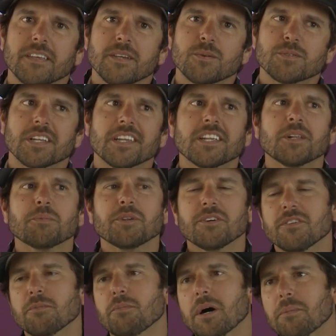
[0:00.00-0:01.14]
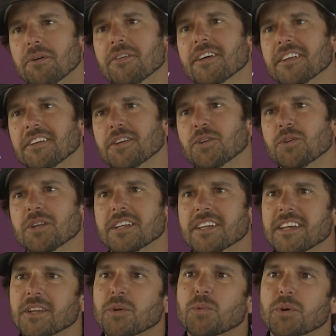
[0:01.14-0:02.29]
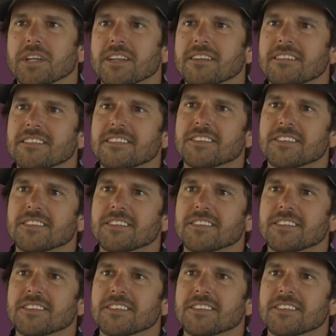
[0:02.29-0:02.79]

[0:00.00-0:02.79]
It was a little bit of a bummer that he couldn't get a win,